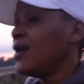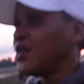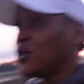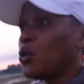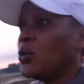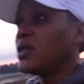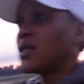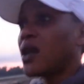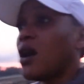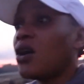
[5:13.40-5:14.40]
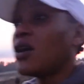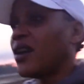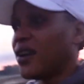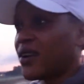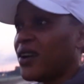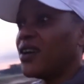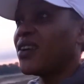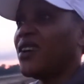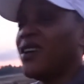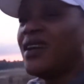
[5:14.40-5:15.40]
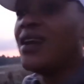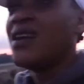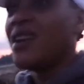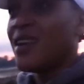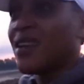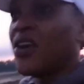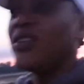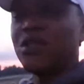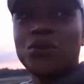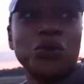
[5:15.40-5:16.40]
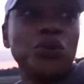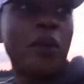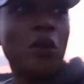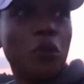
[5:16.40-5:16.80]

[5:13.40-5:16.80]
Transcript: It's not always car. Car is good, but